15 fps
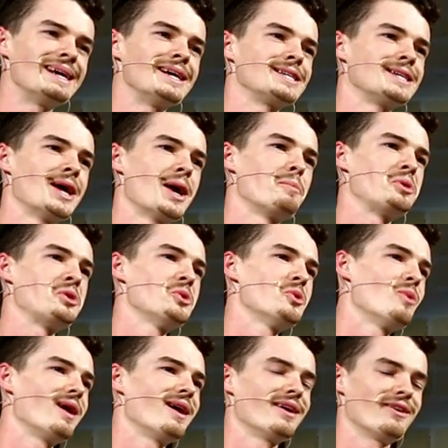it
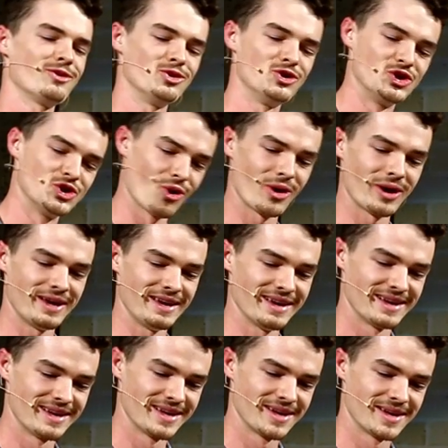pure joy,
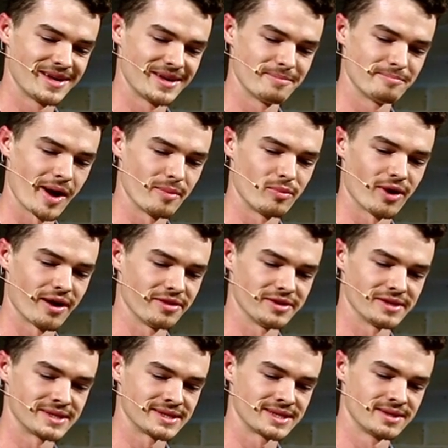my
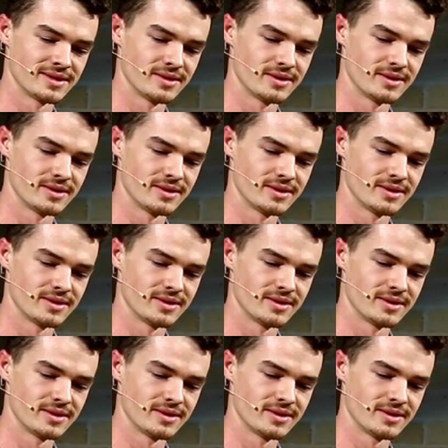brothers,